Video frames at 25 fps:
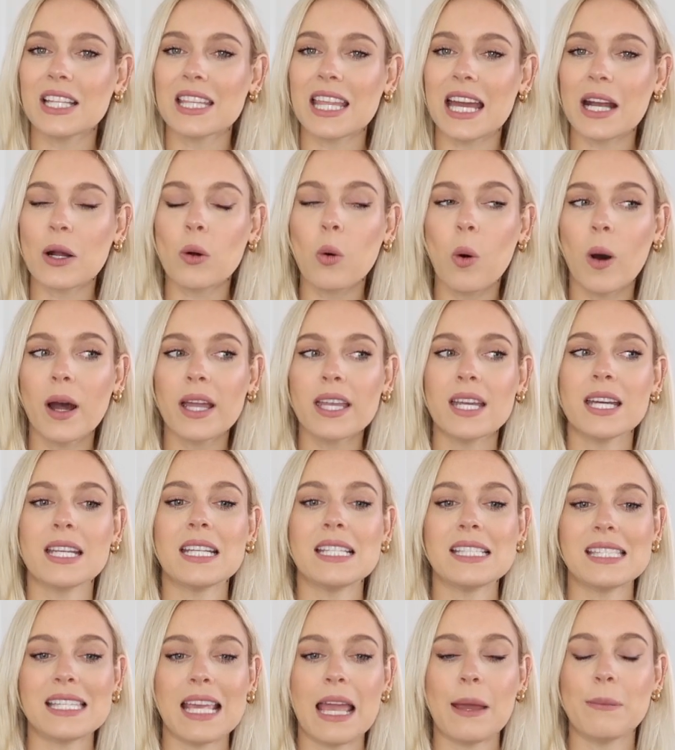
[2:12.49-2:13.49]
they're quite an
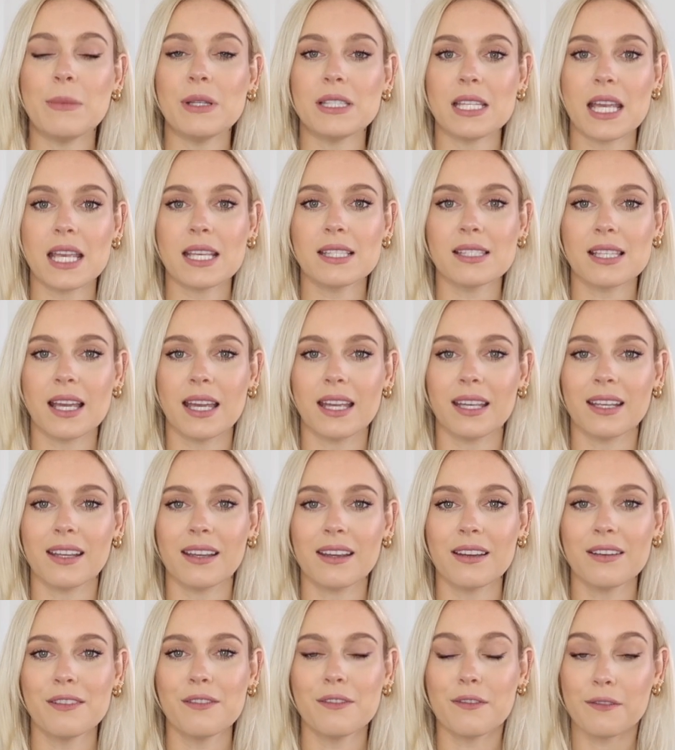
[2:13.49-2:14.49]

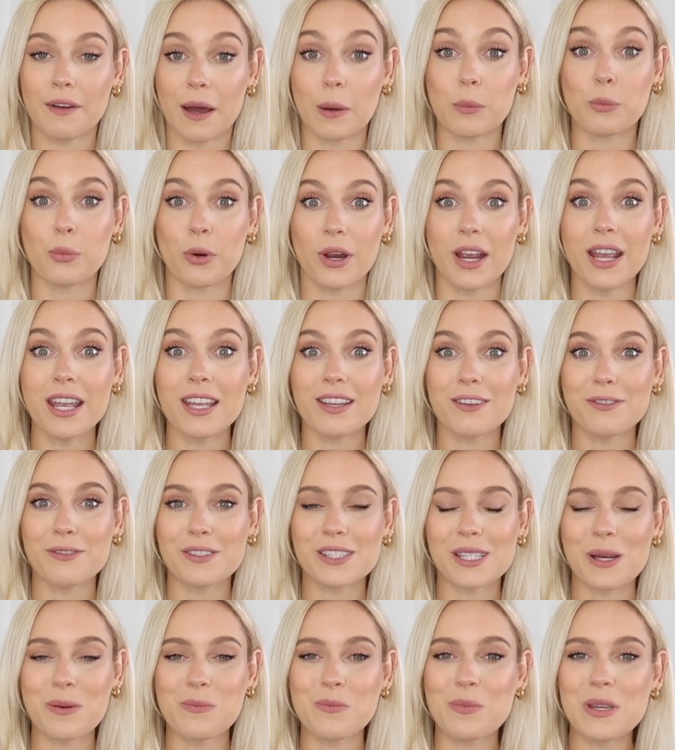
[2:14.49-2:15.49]
intimidating fabric for
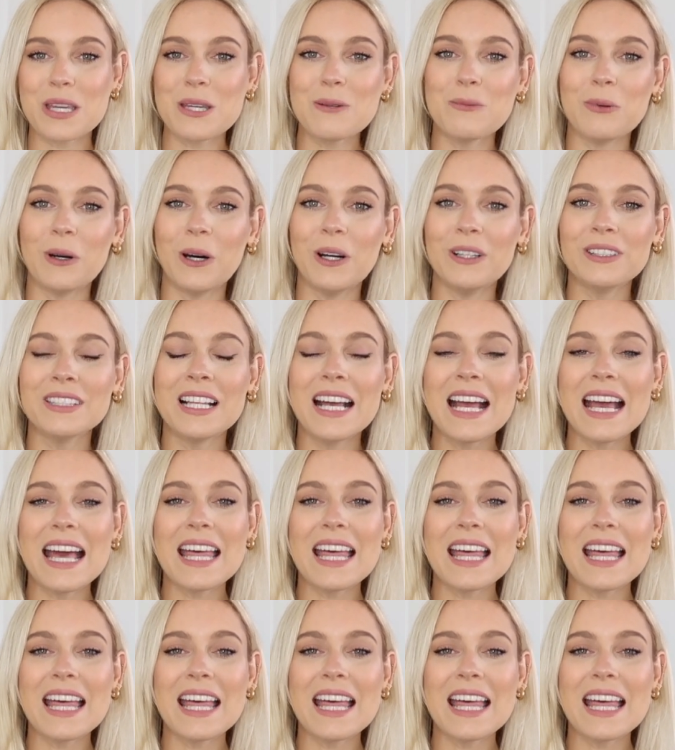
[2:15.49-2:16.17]
some people.